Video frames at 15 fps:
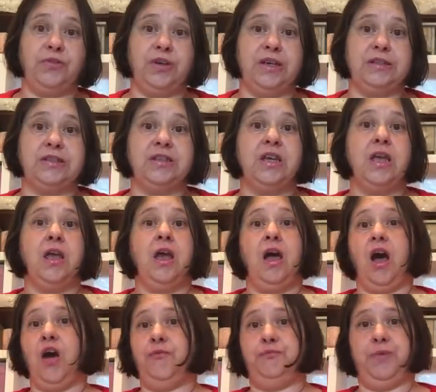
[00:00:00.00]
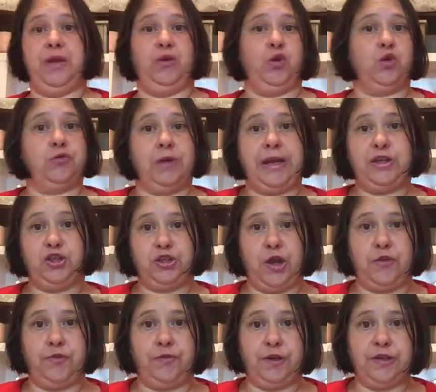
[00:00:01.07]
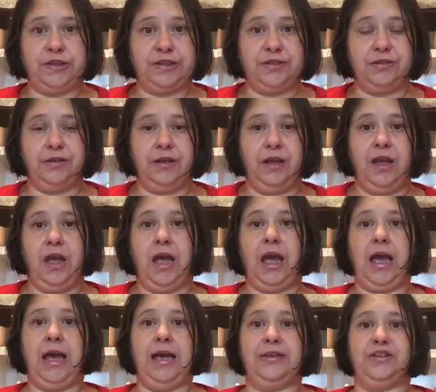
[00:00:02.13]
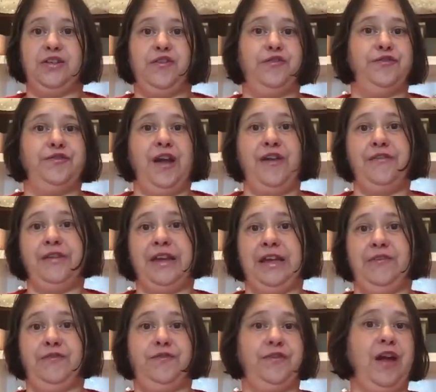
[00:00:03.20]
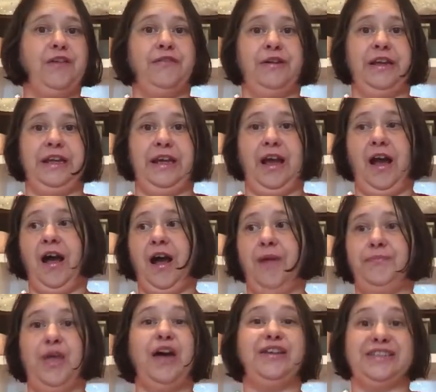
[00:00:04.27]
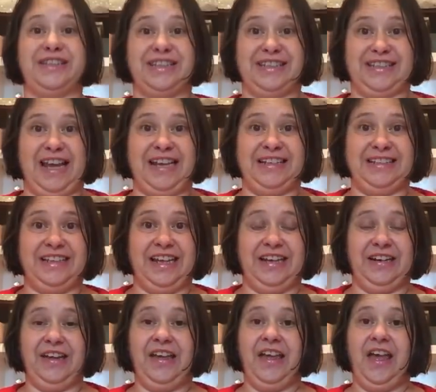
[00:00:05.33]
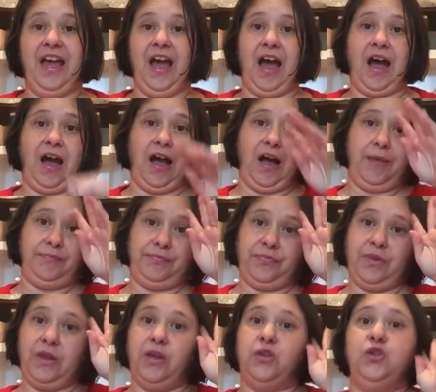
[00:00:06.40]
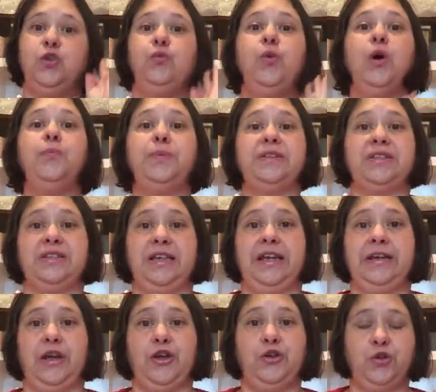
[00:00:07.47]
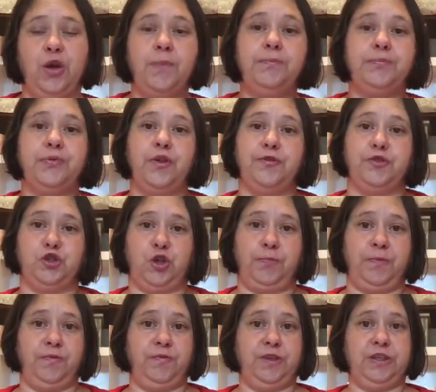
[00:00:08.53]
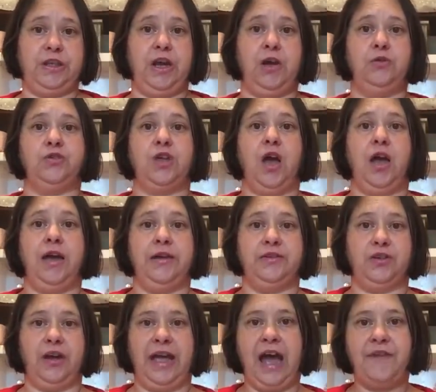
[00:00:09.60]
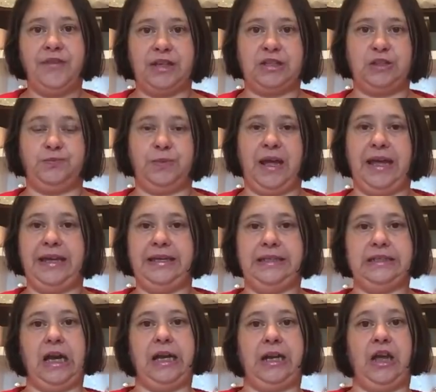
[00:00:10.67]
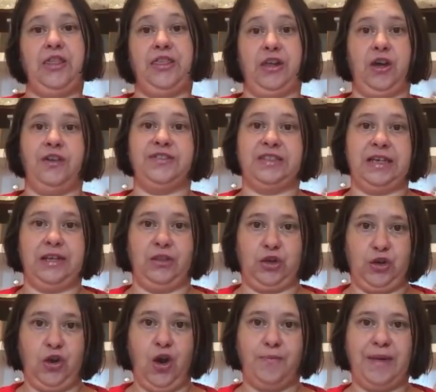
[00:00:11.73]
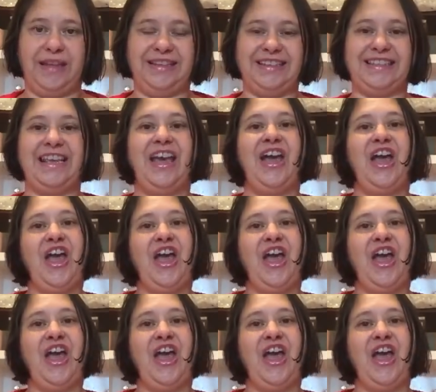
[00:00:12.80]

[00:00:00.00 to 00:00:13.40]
with us, have been great chauffeurs and very, very understanding. You will be seeing a number of shopping videos, and I have explained, and I think I said in the comments,